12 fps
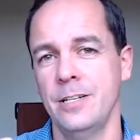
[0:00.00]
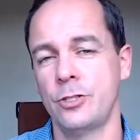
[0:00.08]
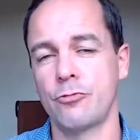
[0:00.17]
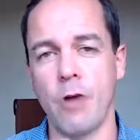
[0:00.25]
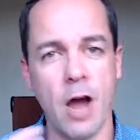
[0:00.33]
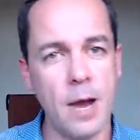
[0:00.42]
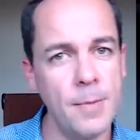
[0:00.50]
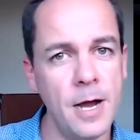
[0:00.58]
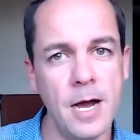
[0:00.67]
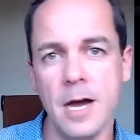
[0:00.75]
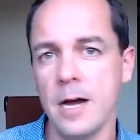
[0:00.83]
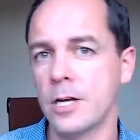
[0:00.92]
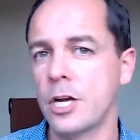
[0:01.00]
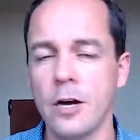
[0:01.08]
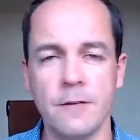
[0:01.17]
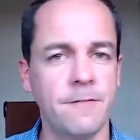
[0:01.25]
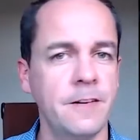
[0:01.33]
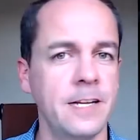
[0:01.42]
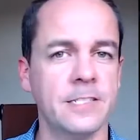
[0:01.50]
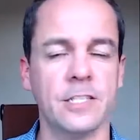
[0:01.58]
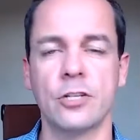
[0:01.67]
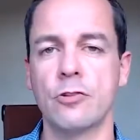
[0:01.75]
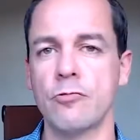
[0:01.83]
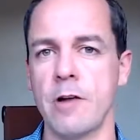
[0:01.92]
drama, conflict,
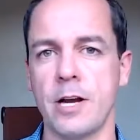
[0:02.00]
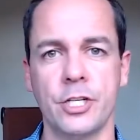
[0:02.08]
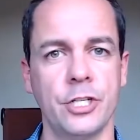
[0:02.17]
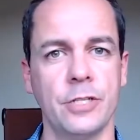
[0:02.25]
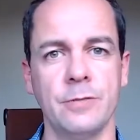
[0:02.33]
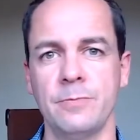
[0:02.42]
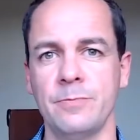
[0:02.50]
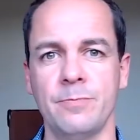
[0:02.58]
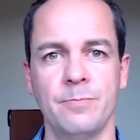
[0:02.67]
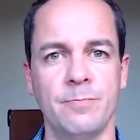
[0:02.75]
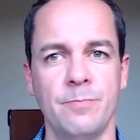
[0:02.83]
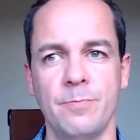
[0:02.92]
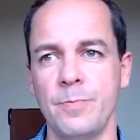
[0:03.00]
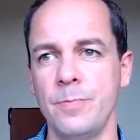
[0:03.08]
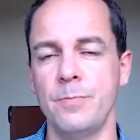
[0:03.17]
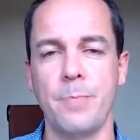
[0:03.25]
aggression,